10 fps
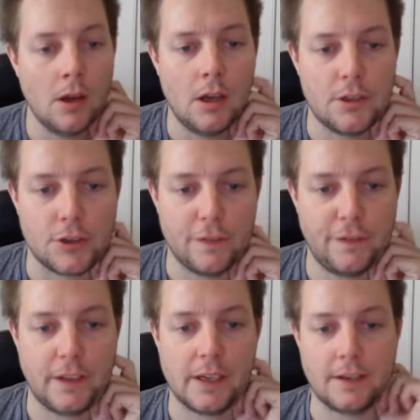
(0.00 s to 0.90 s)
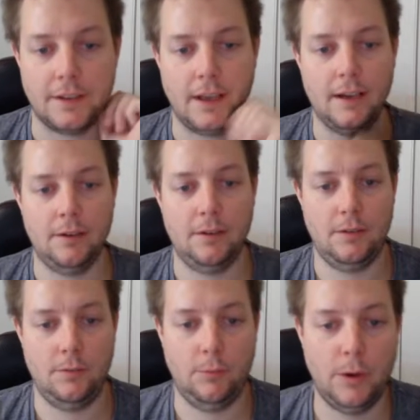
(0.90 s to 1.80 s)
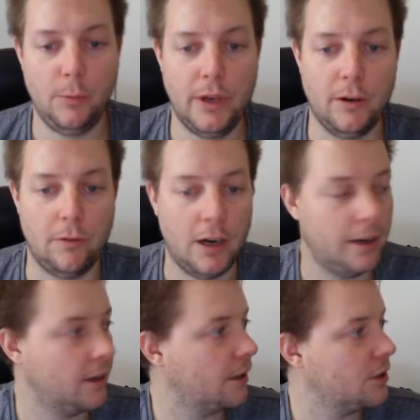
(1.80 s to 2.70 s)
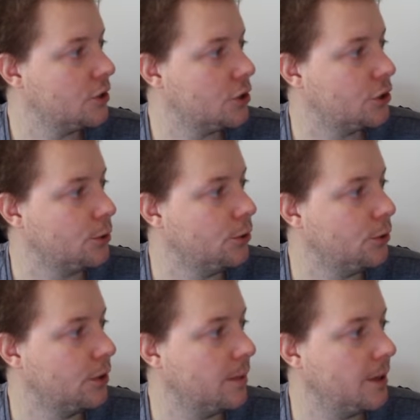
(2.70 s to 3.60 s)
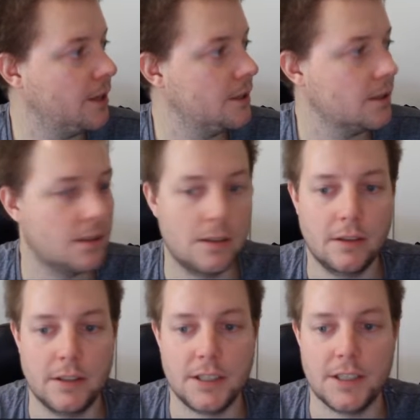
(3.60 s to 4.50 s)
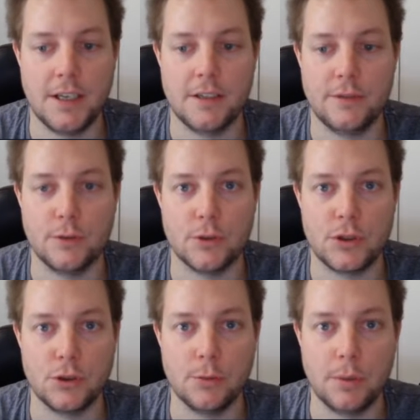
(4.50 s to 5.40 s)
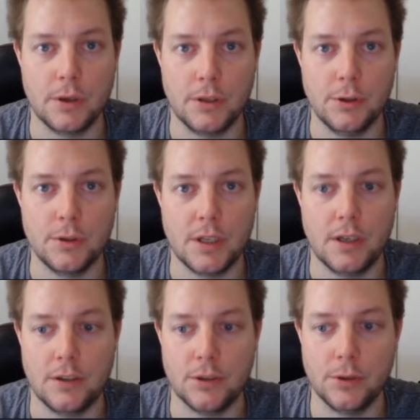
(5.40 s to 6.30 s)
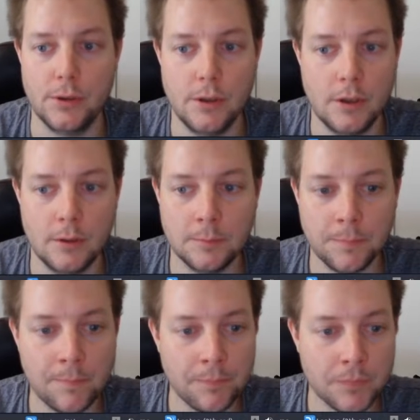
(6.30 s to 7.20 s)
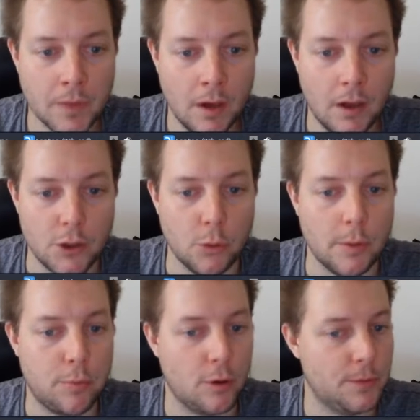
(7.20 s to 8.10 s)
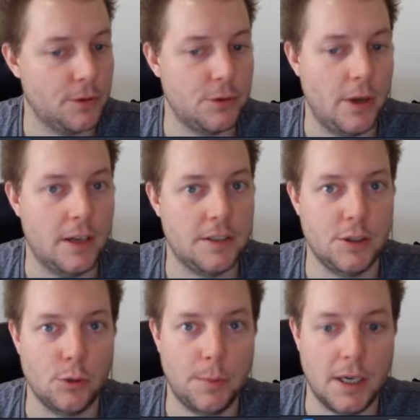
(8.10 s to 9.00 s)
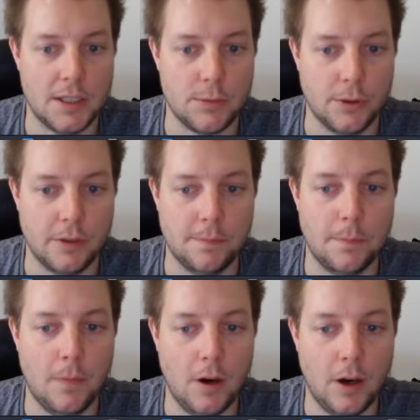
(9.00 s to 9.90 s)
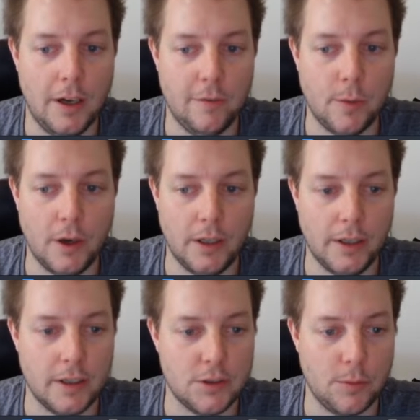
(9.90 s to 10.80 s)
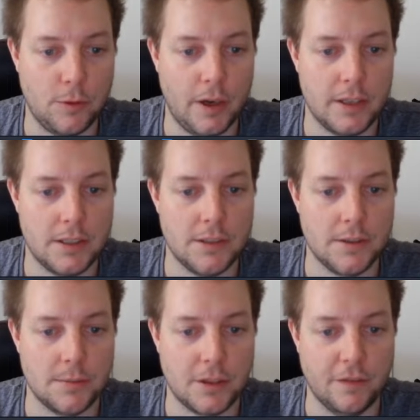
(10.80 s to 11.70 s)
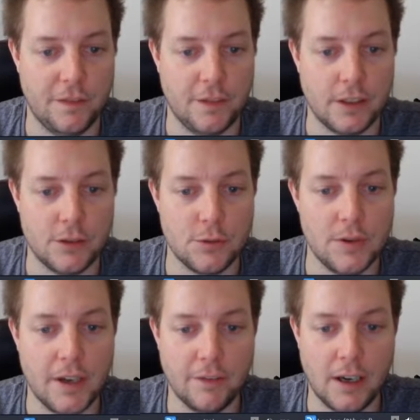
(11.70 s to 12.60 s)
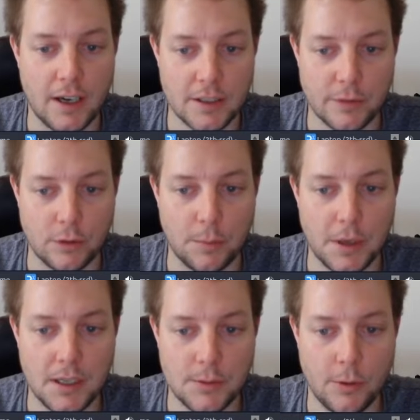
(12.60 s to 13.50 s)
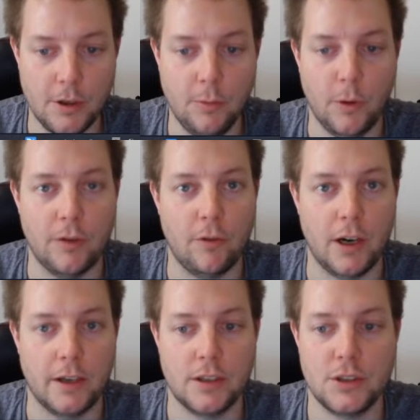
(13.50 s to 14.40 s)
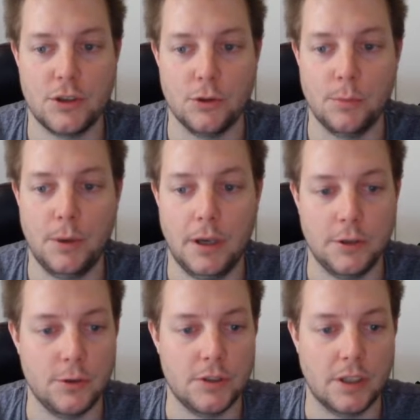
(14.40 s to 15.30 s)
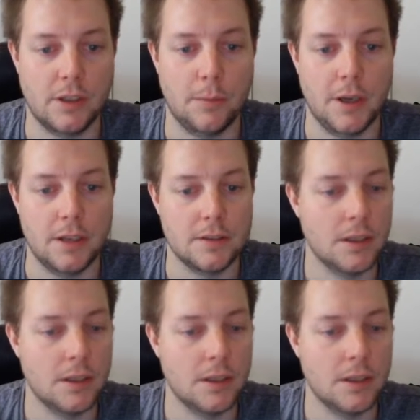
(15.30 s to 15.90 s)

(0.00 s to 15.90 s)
Don't forget that when we are running sudo commands, this stands for super user do, you'll be prompted to enter your password. I have my Linux operating systems configured to never ask for a password when running super user commands.